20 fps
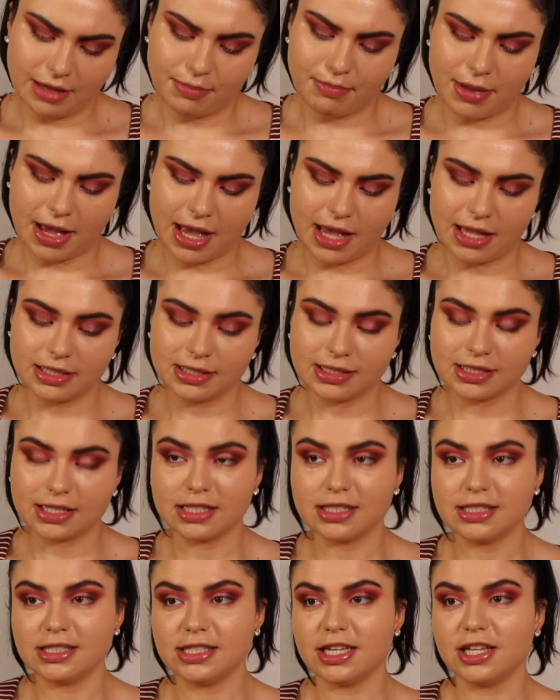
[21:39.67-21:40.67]
Best
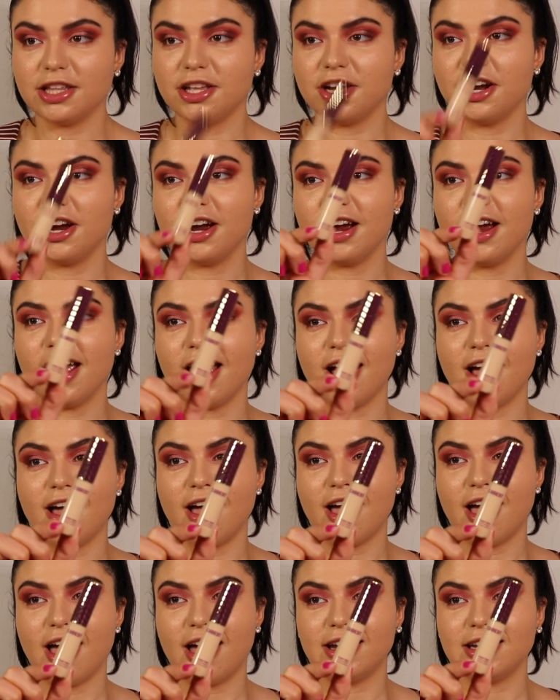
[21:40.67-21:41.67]
concealer,
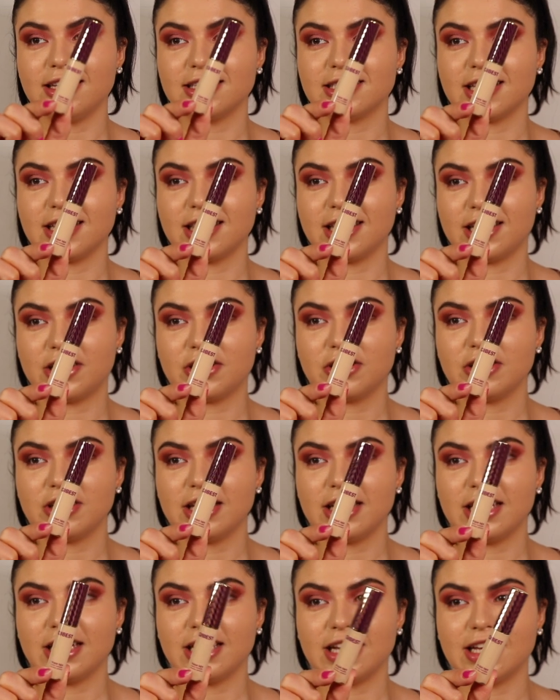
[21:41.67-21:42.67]
and it's
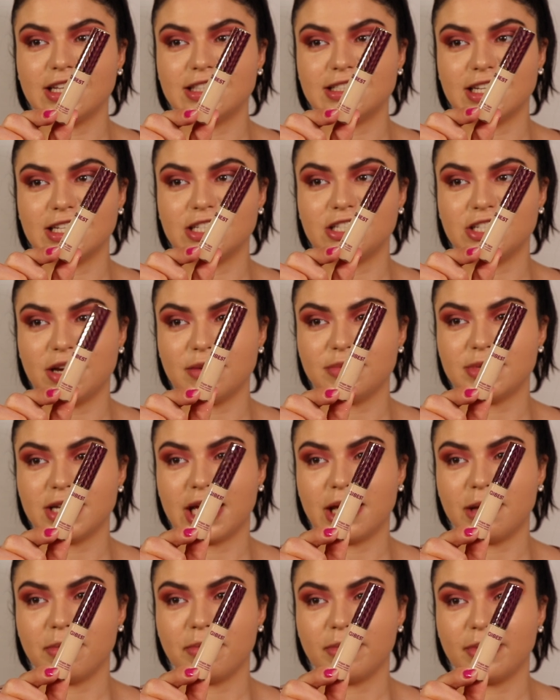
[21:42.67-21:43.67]
literally, it says Shape
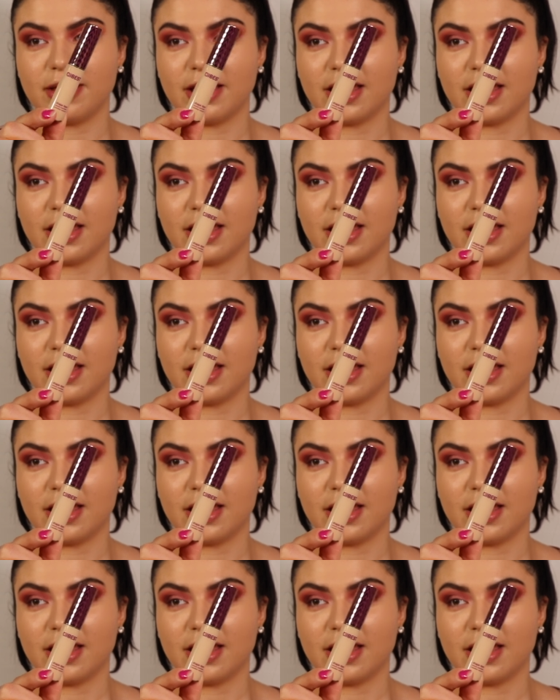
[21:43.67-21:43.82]
Tape.